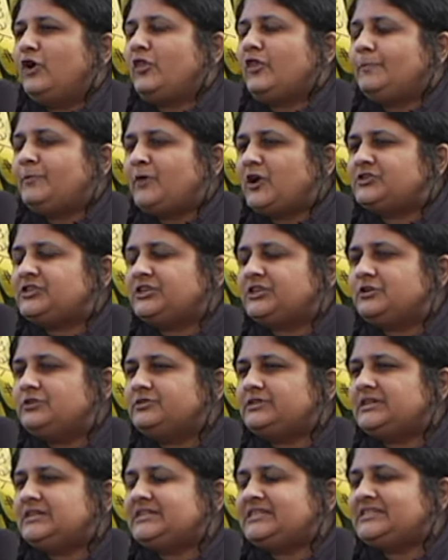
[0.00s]
the
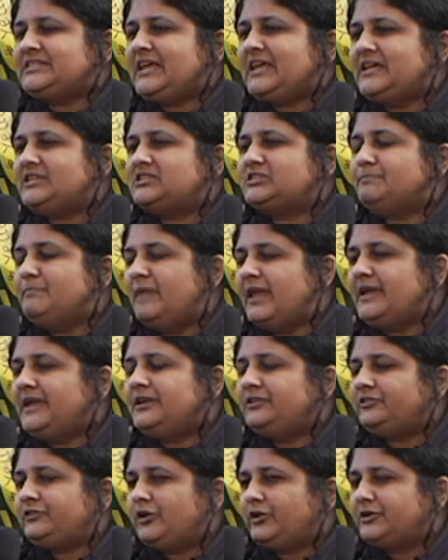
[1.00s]
prosecuting state's main
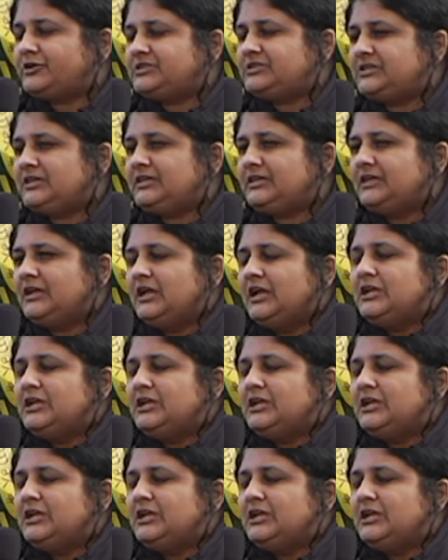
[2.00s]
authority